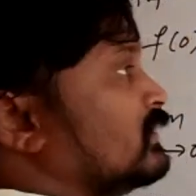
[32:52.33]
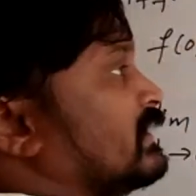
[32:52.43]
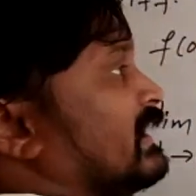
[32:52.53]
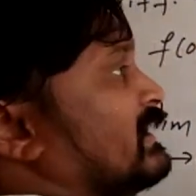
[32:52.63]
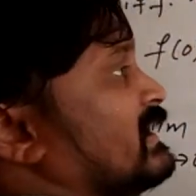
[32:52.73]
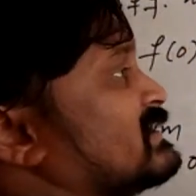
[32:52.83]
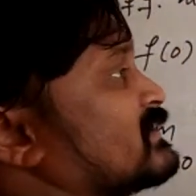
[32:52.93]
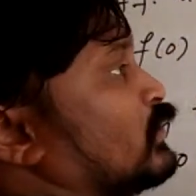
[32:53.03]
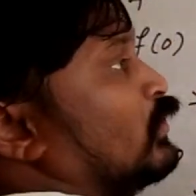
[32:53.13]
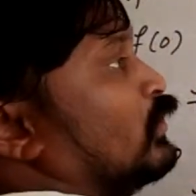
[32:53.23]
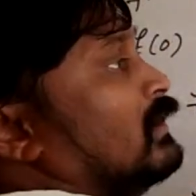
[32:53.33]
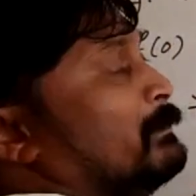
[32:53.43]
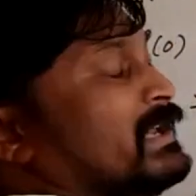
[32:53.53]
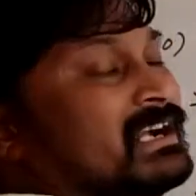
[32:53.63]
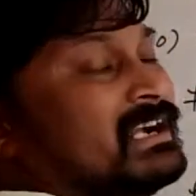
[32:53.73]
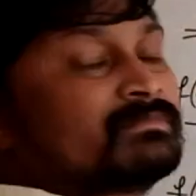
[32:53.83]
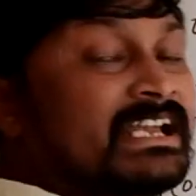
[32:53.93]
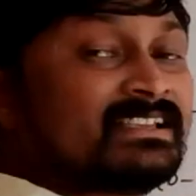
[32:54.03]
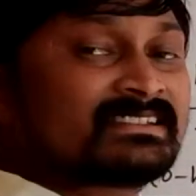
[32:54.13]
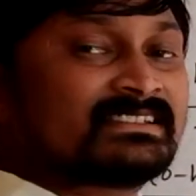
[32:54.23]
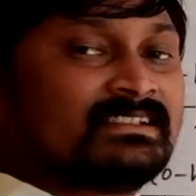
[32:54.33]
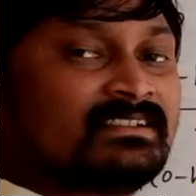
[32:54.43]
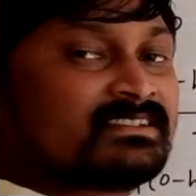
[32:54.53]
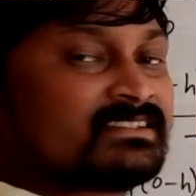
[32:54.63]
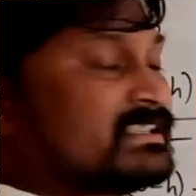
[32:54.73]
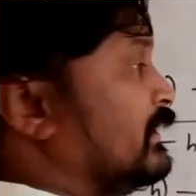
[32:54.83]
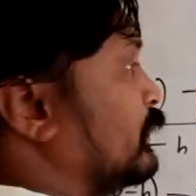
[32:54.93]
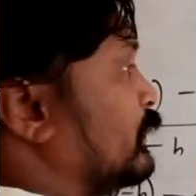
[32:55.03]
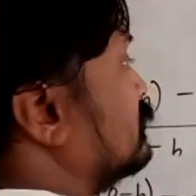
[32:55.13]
then this whole becomes as 0.